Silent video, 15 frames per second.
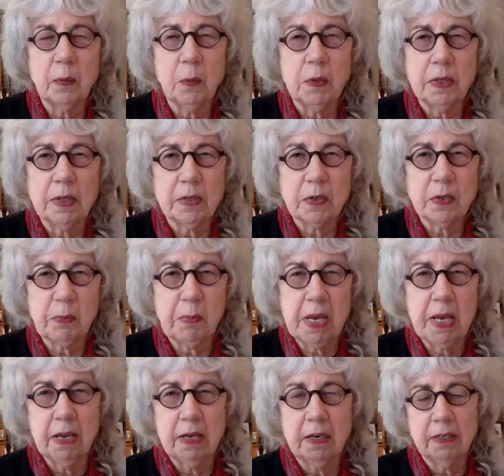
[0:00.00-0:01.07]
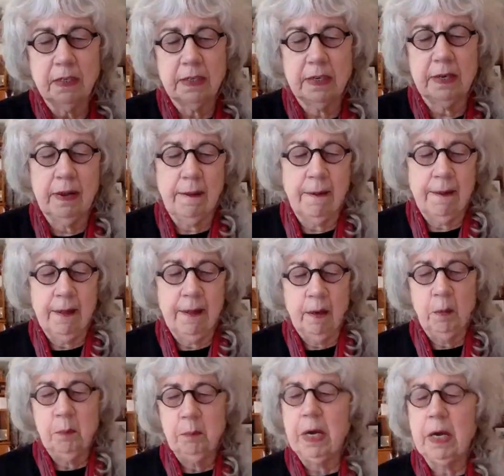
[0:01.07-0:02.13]
that will expand.
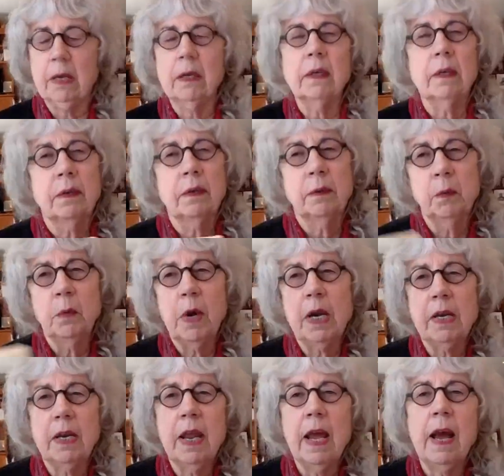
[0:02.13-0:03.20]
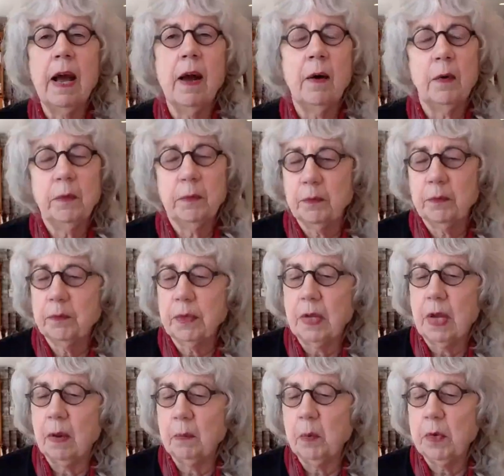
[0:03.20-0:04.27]
But right now,
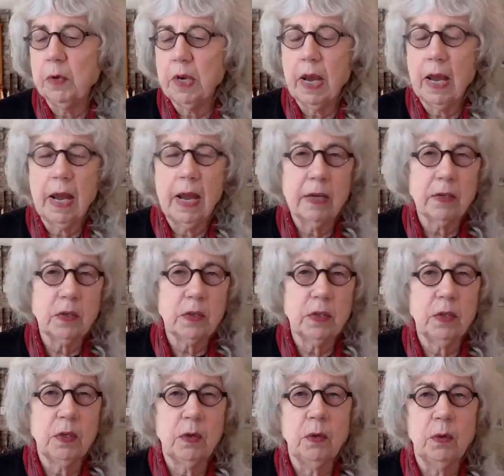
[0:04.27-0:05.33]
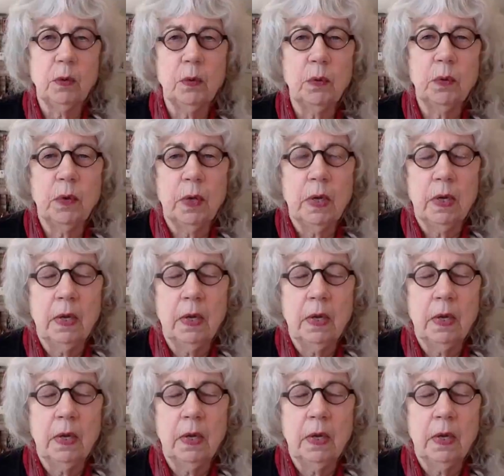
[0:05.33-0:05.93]
I'm going to ask you